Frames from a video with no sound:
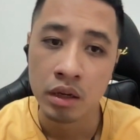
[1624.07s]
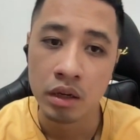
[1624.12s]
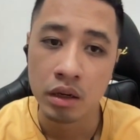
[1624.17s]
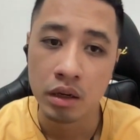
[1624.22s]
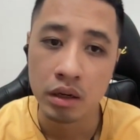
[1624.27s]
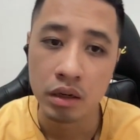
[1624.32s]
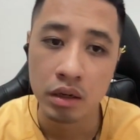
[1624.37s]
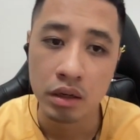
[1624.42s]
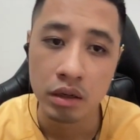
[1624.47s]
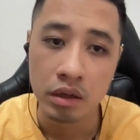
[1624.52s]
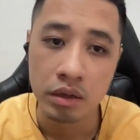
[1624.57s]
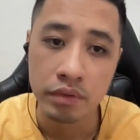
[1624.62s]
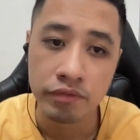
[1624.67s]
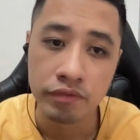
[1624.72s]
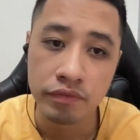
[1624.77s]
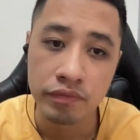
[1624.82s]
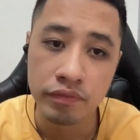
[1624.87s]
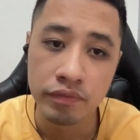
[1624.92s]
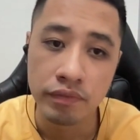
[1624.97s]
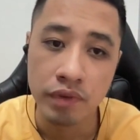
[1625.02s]
Uh,
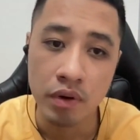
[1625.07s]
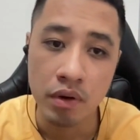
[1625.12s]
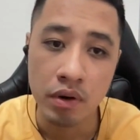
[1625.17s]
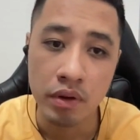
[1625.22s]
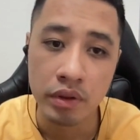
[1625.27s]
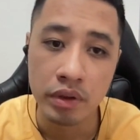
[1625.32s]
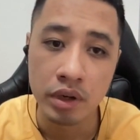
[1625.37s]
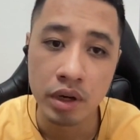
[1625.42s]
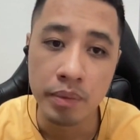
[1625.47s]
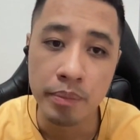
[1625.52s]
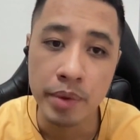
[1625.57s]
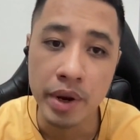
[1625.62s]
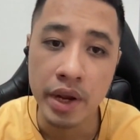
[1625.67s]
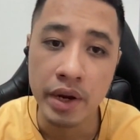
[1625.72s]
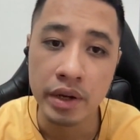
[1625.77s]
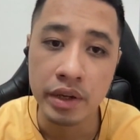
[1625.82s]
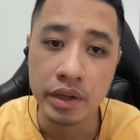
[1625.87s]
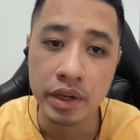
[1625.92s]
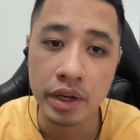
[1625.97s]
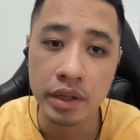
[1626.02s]
for the
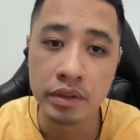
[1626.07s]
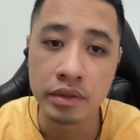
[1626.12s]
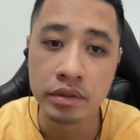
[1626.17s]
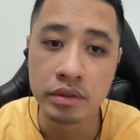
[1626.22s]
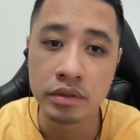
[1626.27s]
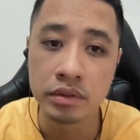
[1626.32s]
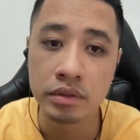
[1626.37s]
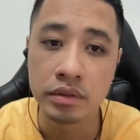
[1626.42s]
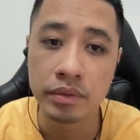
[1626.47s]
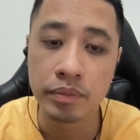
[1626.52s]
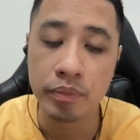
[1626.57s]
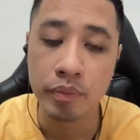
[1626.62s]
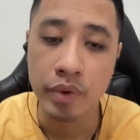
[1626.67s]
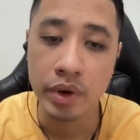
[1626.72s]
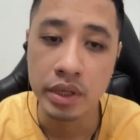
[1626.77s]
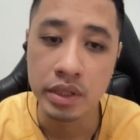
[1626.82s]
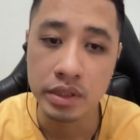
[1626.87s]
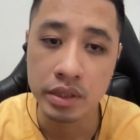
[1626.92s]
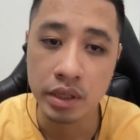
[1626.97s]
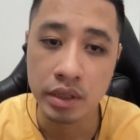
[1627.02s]
American
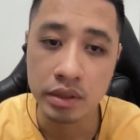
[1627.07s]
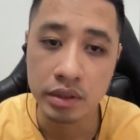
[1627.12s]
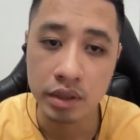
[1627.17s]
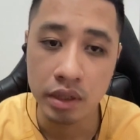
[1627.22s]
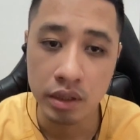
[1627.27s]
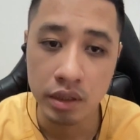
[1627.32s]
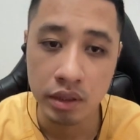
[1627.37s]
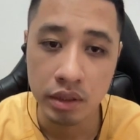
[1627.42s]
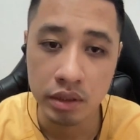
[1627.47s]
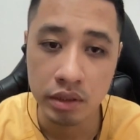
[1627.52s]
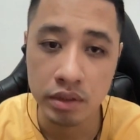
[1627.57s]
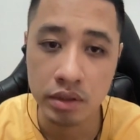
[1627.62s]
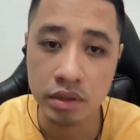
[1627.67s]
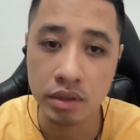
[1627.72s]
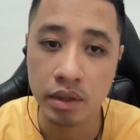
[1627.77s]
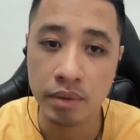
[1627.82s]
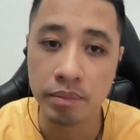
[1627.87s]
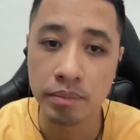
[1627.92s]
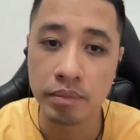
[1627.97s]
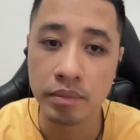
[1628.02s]
prisoners
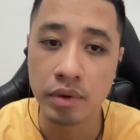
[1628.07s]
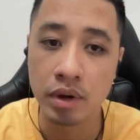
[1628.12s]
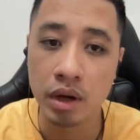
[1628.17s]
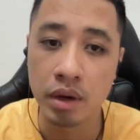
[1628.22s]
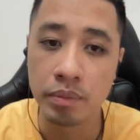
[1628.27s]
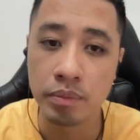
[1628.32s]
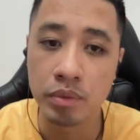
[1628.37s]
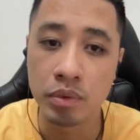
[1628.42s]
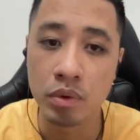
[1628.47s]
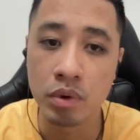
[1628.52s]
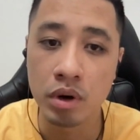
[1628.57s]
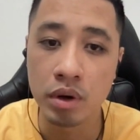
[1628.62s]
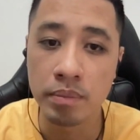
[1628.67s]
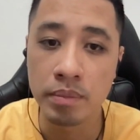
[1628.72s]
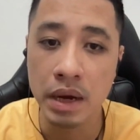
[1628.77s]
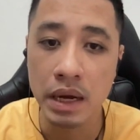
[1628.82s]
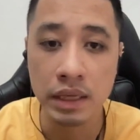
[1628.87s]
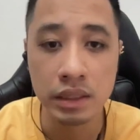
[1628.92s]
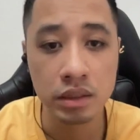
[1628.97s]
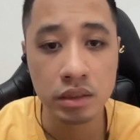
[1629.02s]
of war
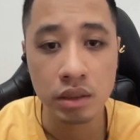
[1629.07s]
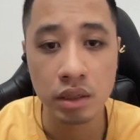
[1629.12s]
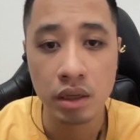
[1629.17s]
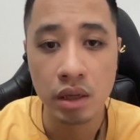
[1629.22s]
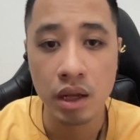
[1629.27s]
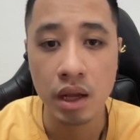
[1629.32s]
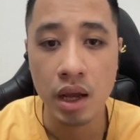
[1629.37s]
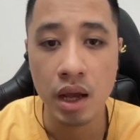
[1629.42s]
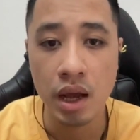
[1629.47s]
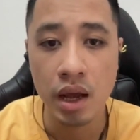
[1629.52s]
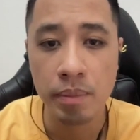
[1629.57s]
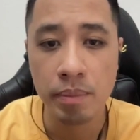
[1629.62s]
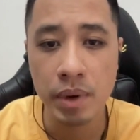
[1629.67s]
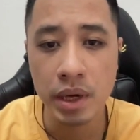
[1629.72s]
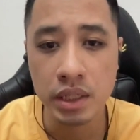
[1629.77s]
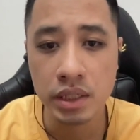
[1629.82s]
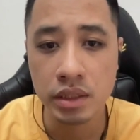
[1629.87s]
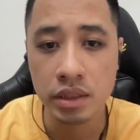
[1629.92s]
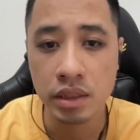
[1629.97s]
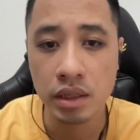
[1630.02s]
part, I
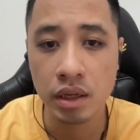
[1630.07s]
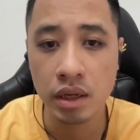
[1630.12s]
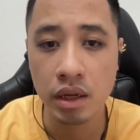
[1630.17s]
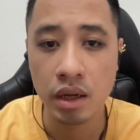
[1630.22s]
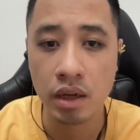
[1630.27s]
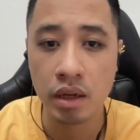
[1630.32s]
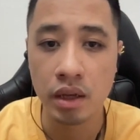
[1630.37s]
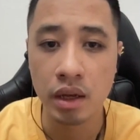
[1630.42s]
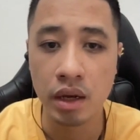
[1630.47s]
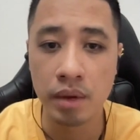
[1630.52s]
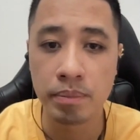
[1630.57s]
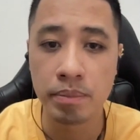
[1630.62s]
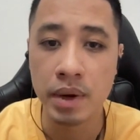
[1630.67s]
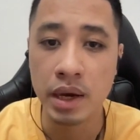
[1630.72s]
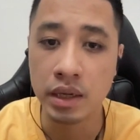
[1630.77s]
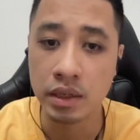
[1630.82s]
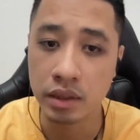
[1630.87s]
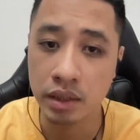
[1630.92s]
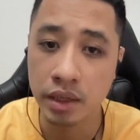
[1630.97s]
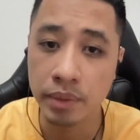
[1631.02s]

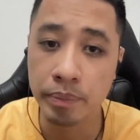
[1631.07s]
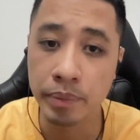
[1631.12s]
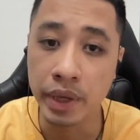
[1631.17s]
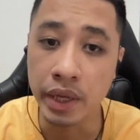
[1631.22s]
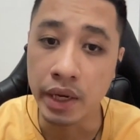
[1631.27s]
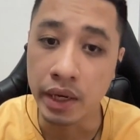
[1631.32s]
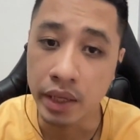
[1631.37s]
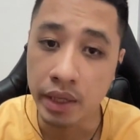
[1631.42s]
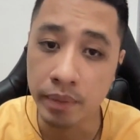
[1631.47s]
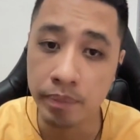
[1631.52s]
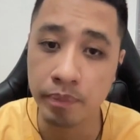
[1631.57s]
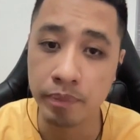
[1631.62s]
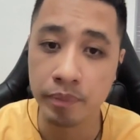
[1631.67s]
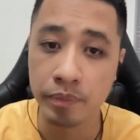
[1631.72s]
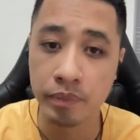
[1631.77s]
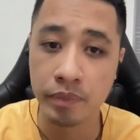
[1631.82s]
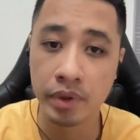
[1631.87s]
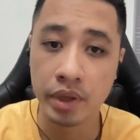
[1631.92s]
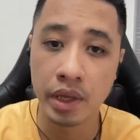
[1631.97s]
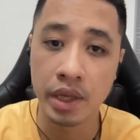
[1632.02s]
partly believe
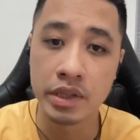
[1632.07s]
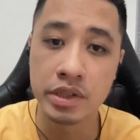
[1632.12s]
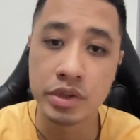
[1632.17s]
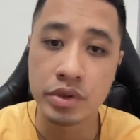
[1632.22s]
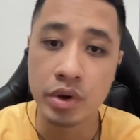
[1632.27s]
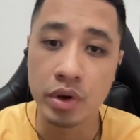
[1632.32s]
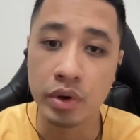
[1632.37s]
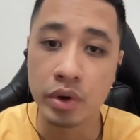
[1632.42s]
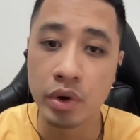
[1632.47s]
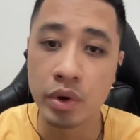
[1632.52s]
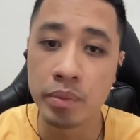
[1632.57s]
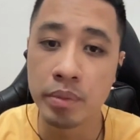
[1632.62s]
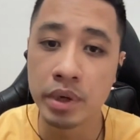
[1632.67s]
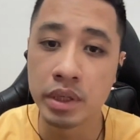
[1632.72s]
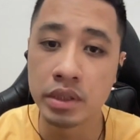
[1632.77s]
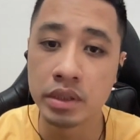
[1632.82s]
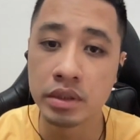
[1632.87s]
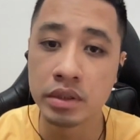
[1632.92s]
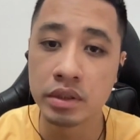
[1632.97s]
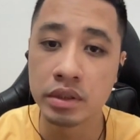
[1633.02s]
in the
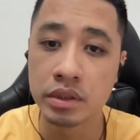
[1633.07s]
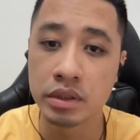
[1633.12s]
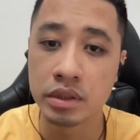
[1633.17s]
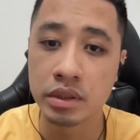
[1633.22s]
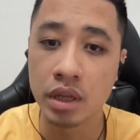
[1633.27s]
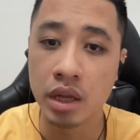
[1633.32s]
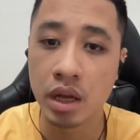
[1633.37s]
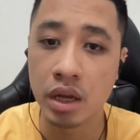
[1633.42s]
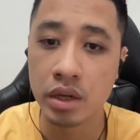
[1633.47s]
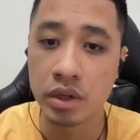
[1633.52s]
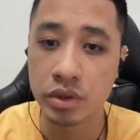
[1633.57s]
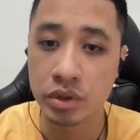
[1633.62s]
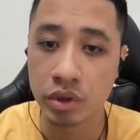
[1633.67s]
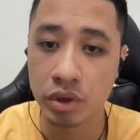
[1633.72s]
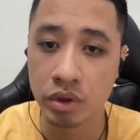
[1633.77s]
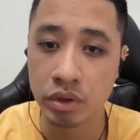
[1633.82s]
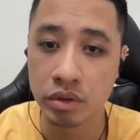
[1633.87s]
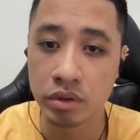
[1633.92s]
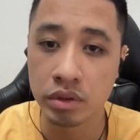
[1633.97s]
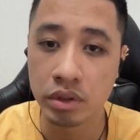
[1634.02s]
documents
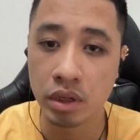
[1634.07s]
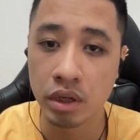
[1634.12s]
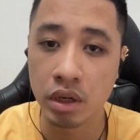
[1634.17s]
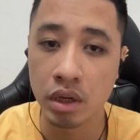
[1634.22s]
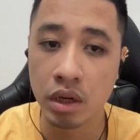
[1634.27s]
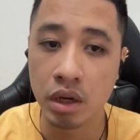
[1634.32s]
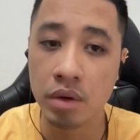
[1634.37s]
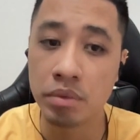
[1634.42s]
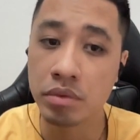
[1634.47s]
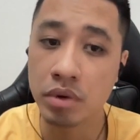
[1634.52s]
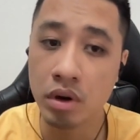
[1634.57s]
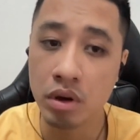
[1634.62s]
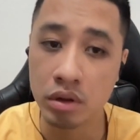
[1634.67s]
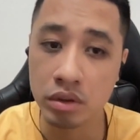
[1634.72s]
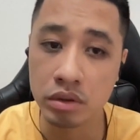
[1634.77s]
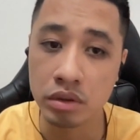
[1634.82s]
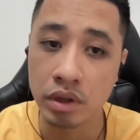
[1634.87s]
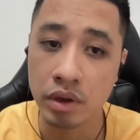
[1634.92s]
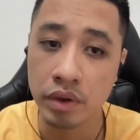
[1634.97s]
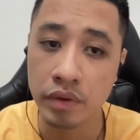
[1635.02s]
shown. Of course,
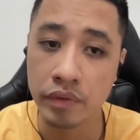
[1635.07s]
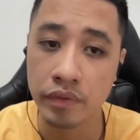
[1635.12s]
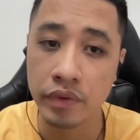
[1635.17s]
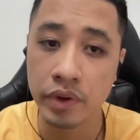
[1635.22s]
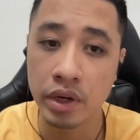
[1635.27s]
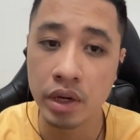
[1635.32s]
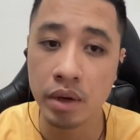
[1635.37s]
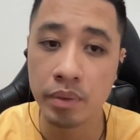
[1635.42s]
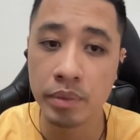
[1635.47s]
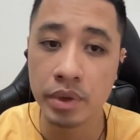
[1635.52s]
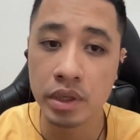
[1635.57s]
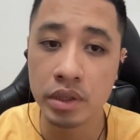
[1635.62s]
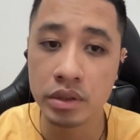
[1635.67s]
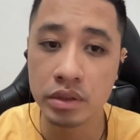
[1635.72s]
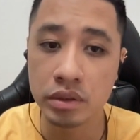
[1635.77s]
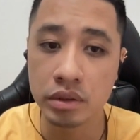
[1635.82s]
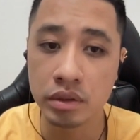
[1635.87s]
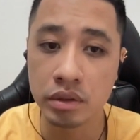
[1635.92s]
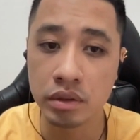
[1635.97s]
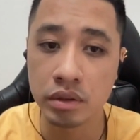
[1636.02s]

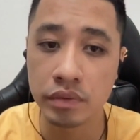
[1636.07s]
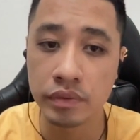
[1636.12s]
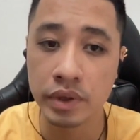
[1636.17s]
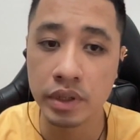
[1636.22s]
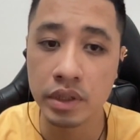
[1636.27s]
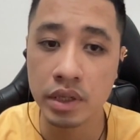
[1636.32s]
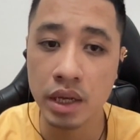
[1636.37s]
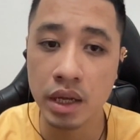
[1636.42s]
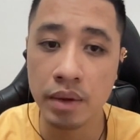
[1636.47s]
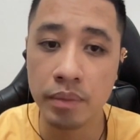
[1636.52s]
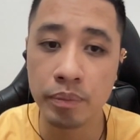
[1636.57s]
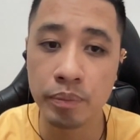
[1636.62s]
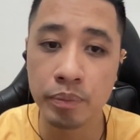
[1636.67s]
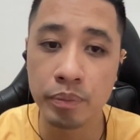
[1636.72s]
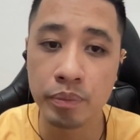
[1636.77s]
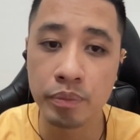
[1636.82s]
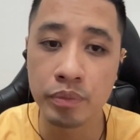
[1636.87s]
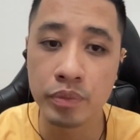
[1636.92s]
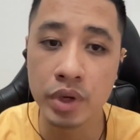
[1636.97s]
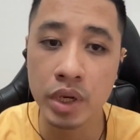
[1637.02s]
Vietnam
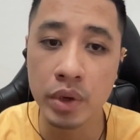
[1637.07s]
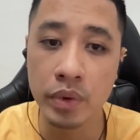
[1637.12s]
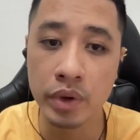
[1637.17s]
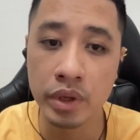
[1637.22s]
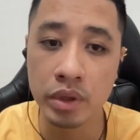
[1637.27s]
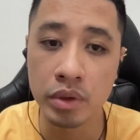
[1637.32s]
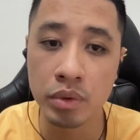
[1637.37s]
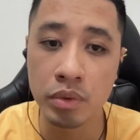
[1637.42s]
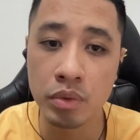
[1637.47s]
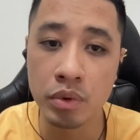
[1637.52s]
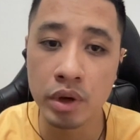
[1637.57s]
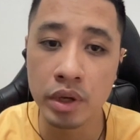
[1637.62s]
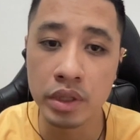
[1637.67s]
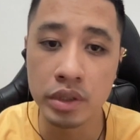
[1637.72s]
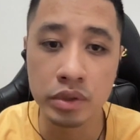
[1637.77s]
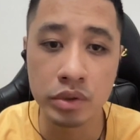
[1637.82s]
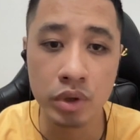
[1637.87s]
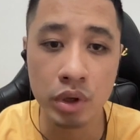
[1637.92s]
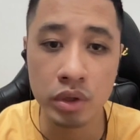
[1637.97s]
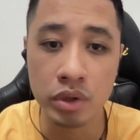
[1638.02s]
during the war is
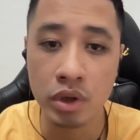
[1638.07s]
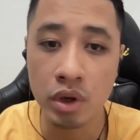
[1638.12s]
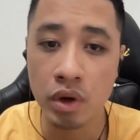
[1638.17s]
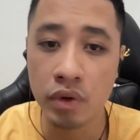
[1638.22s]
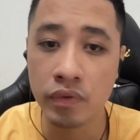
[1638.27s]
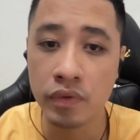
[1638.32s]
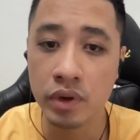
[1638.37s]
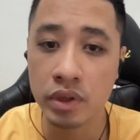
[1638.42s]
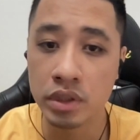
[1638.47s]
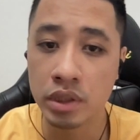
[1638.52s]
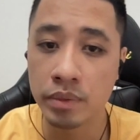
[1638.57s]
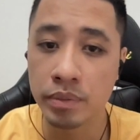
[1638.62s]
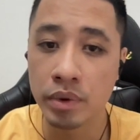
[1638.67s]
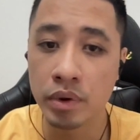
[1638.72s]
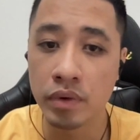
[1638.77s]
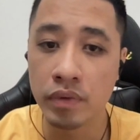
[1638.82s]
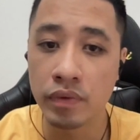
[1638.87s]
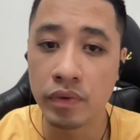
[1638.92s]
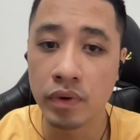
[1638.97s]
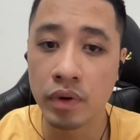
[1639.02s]
not
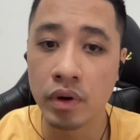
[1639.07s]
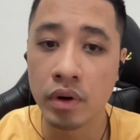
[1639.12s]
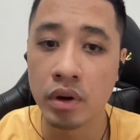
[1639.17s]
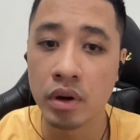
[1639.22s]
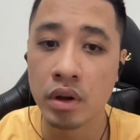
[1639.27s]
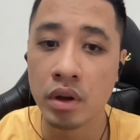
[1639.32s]
comfortable for